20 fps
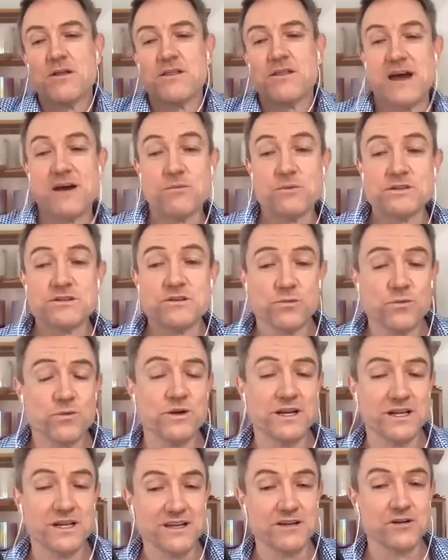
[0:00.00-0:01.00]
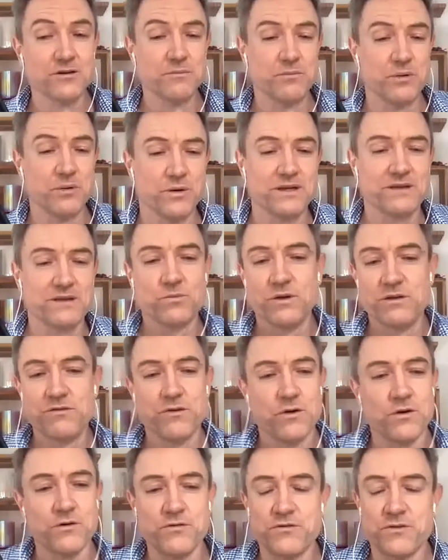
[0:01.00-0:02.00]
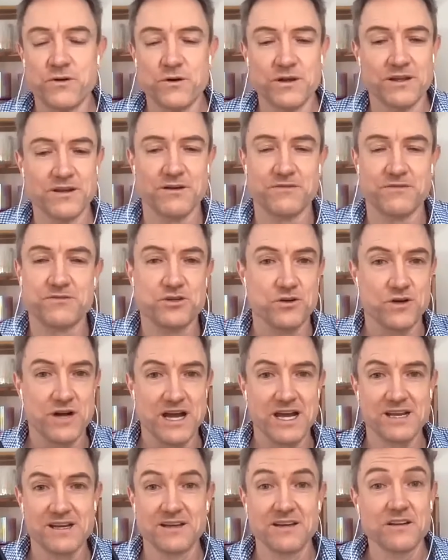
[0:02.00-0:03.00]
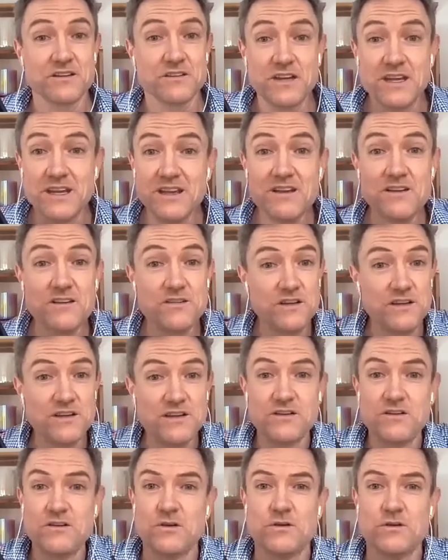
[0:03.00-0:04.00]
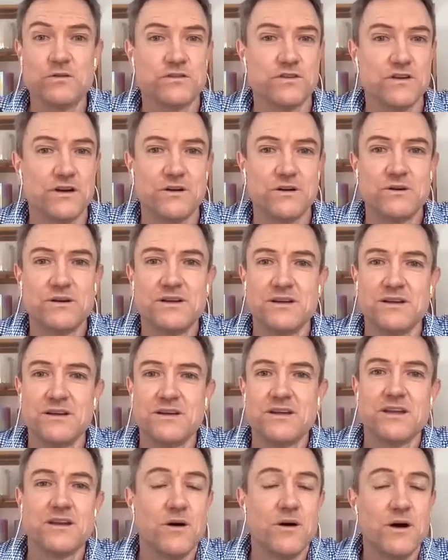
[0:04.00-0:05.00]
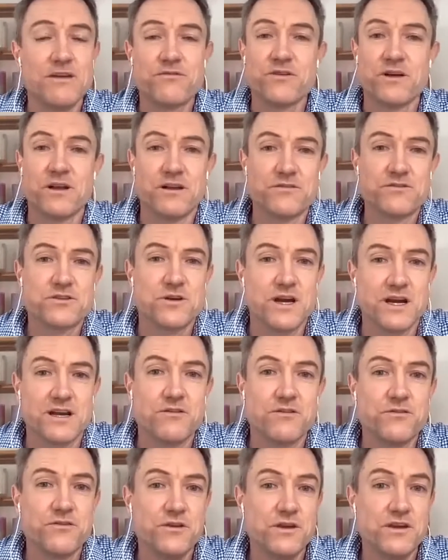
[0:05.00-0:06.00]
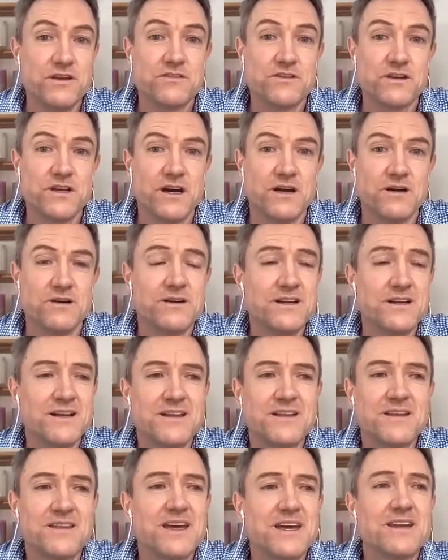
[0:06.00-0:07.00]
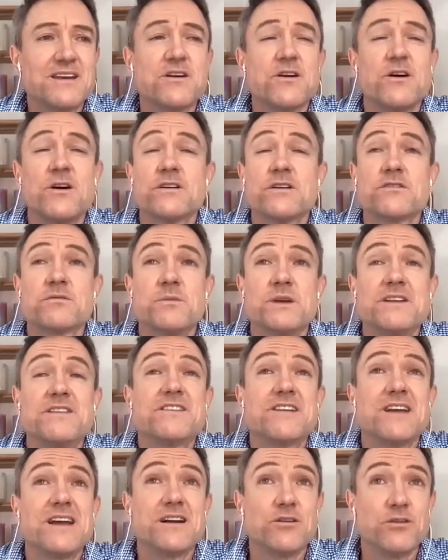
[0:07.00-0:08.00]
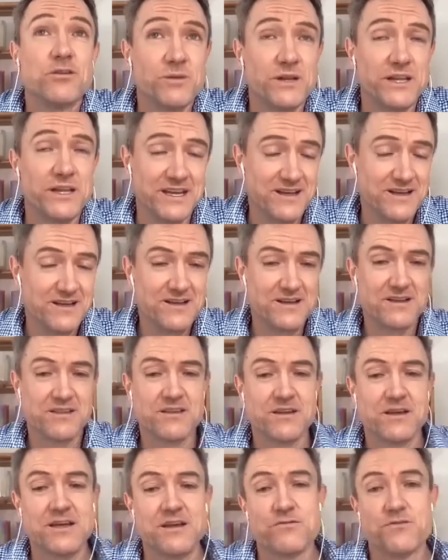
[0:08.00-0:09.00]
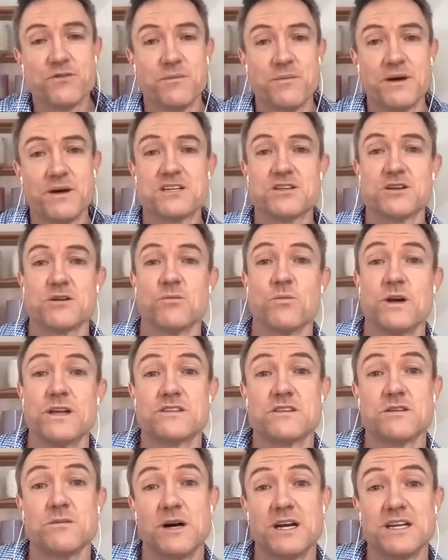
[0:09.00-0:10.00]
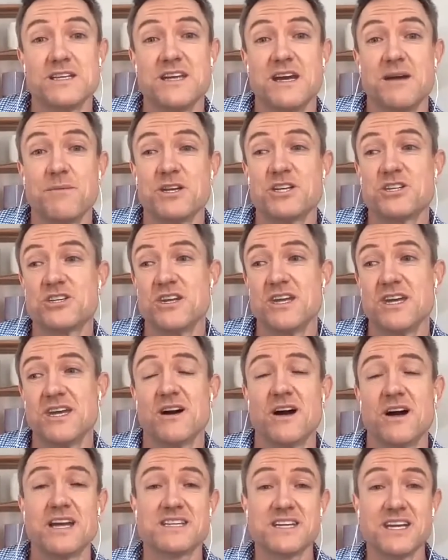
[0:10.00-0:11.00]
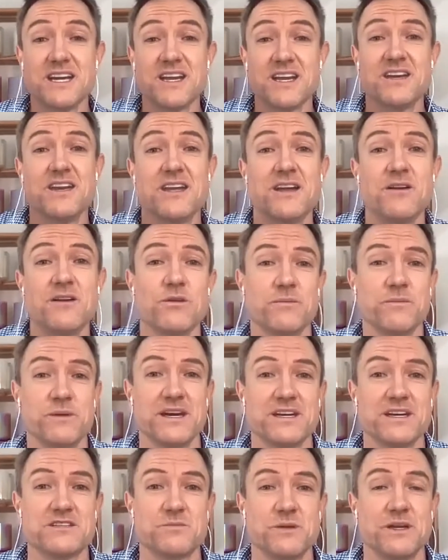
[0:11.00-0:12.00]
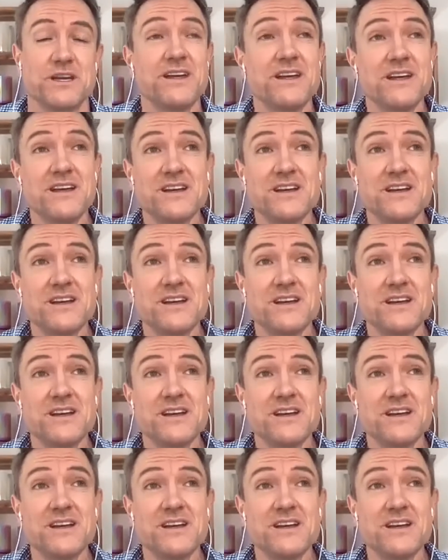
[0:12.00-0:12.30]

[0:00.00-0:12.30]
That was a really good point. We've all fallen off track, and it's easy to do so. I fell off track a few years ago. That cost me terribly. The inflammation went to my damaged knee. I had to get a knee replacement,